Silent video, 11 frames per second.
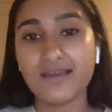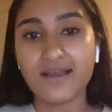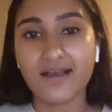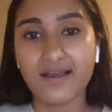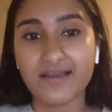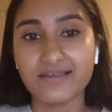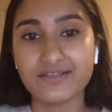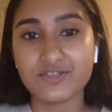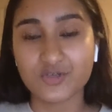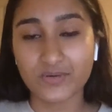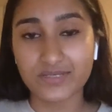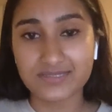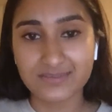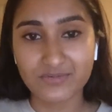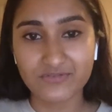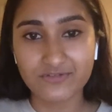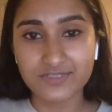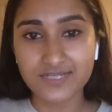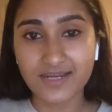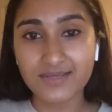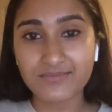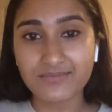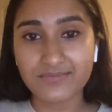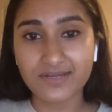I joined Symba full time.